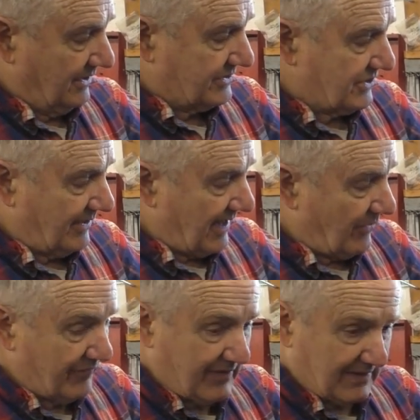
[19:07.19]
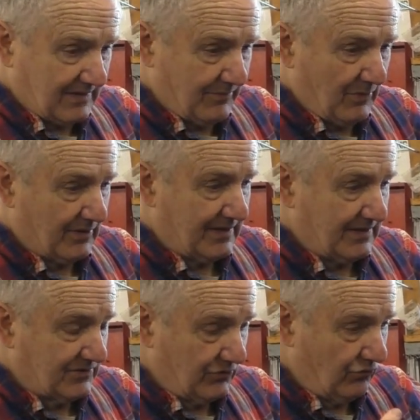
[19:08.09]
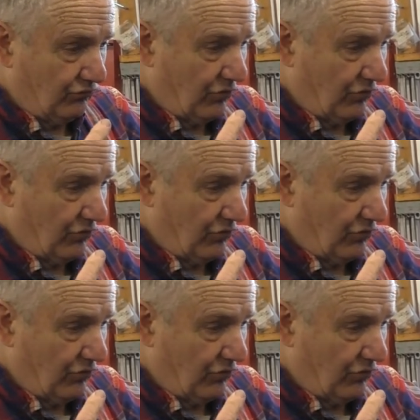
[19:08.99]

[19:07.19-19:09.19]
So now we've got the ability to